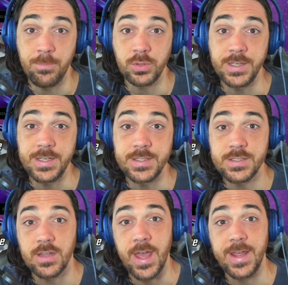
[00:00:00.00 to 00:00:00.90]

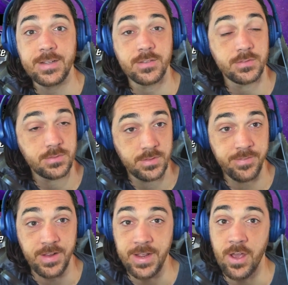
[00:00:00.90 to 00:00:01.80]
please like the
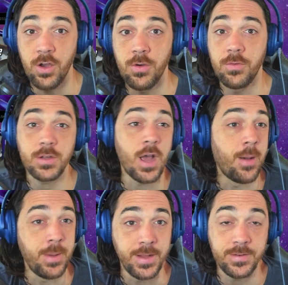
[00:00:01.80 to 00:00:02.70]
video,
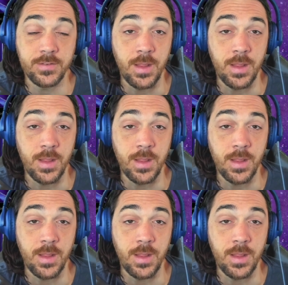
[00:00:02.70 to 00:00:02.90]
comment,